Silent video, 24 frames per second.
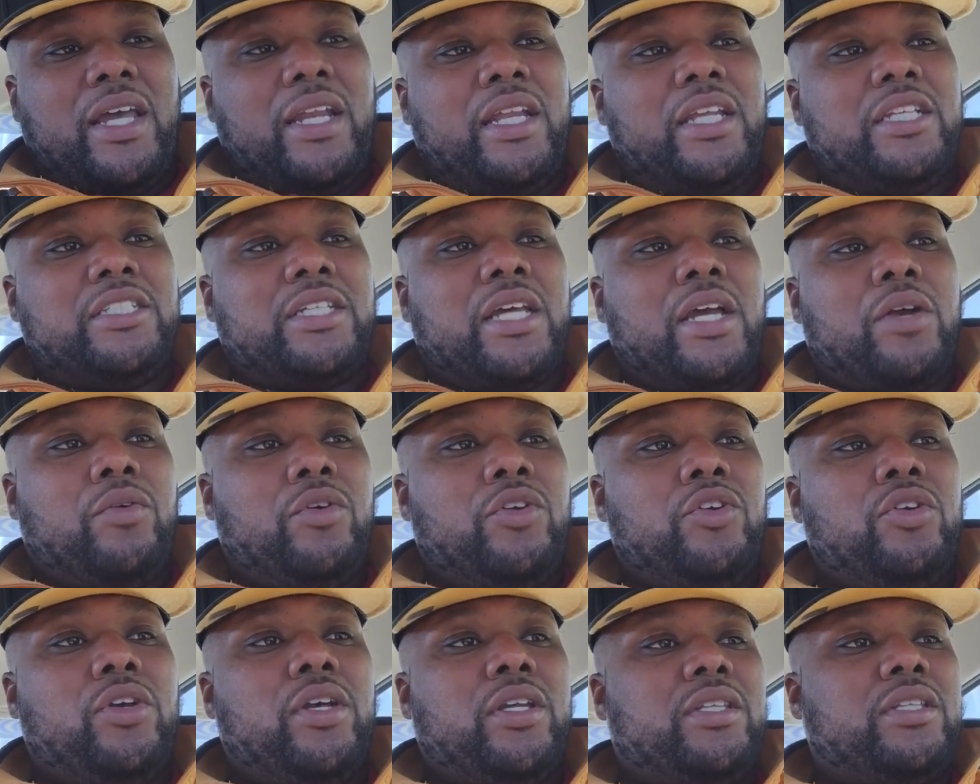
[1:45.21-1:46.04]
And he's like,
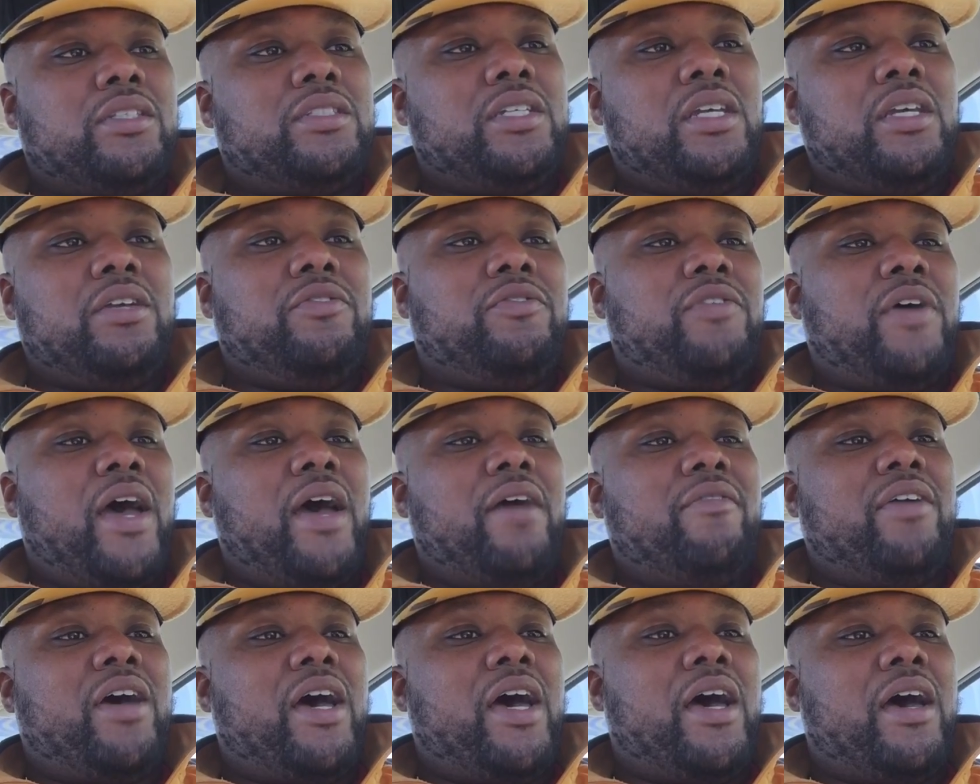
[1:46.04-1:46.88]
well, you get the
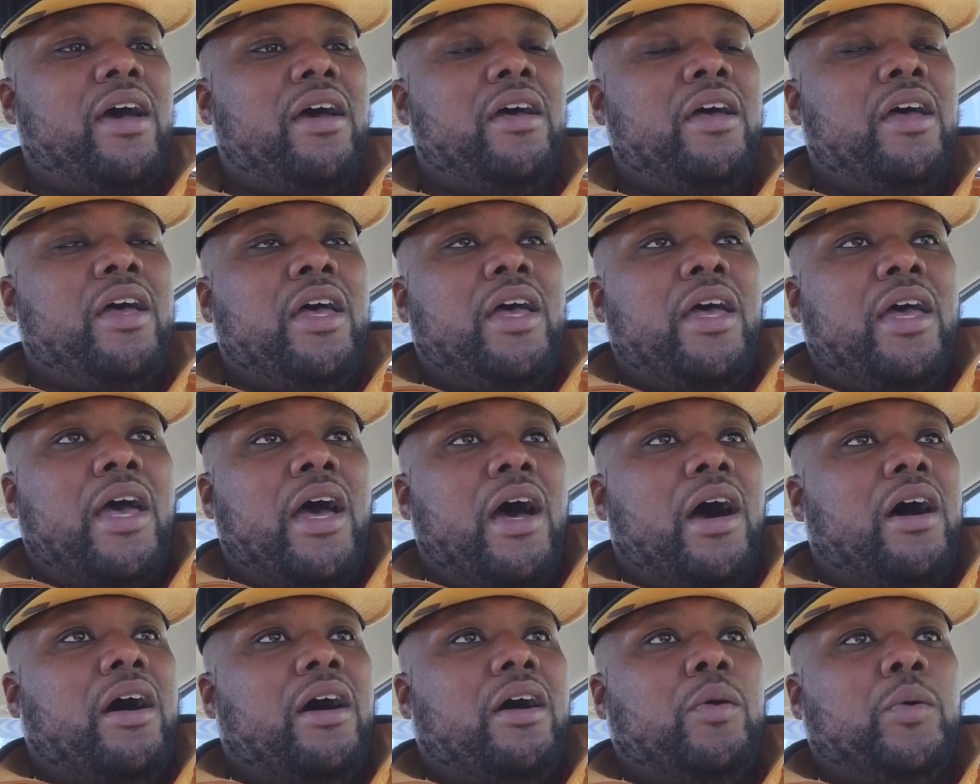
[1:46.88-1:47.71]

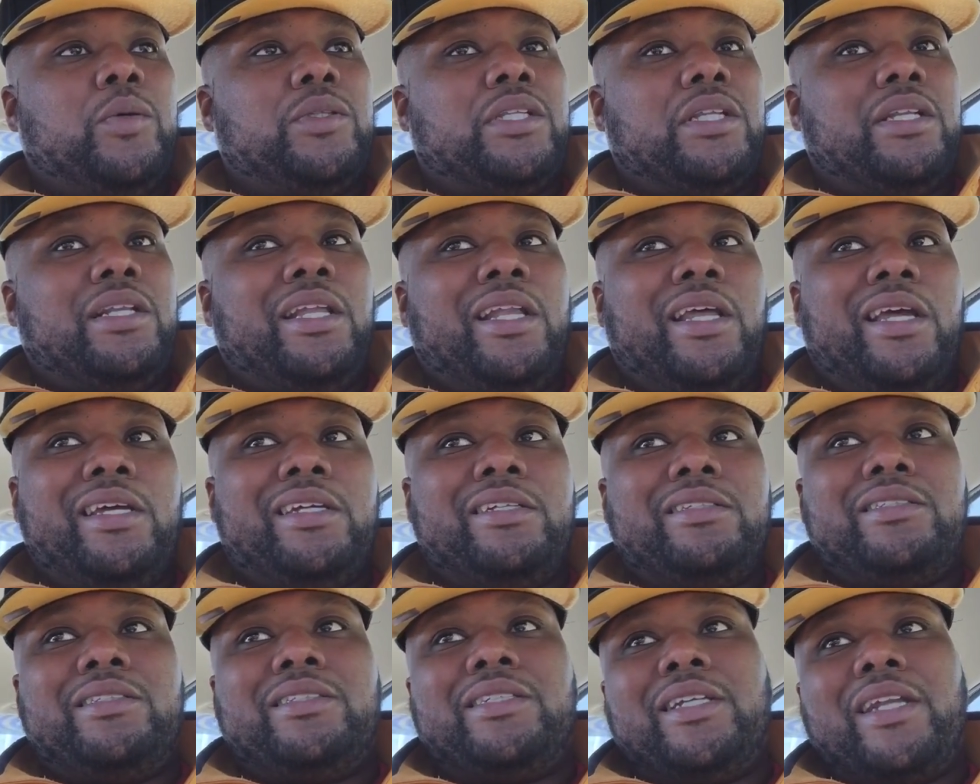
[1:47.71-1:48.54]
T5i with the
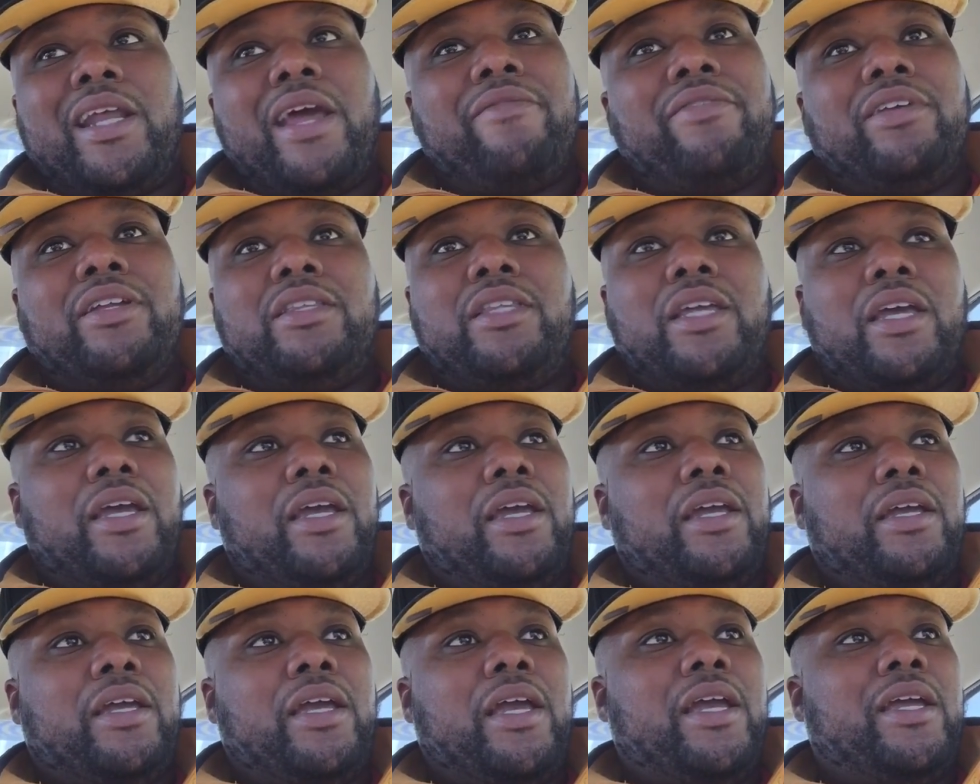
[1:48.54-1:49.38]
lens and
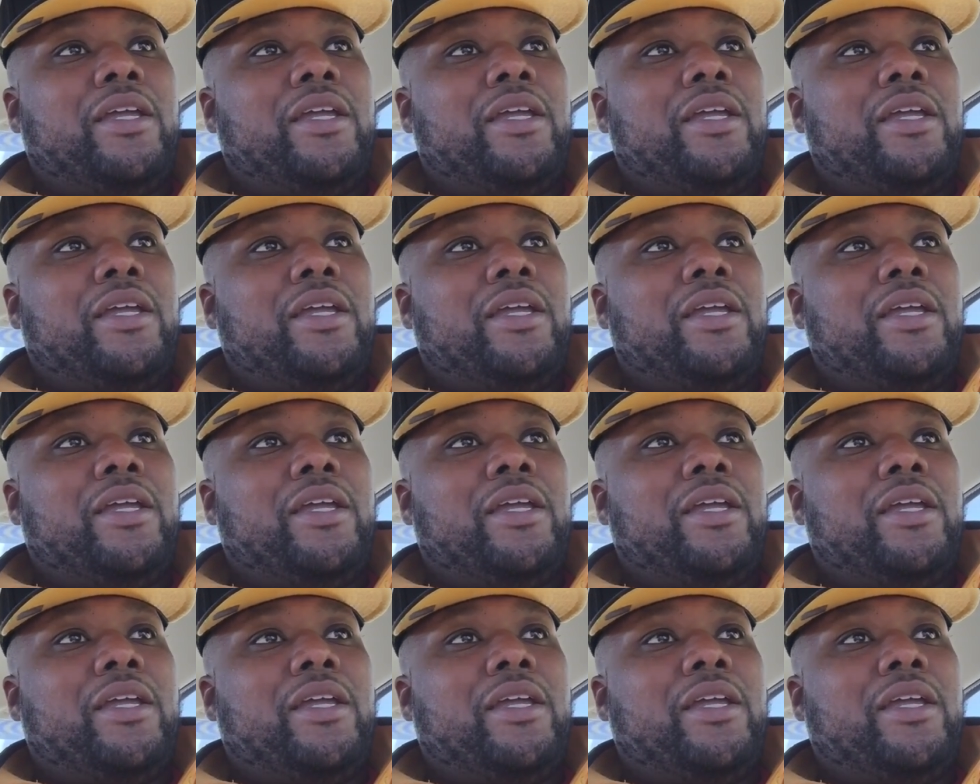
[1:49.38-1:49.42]
everything,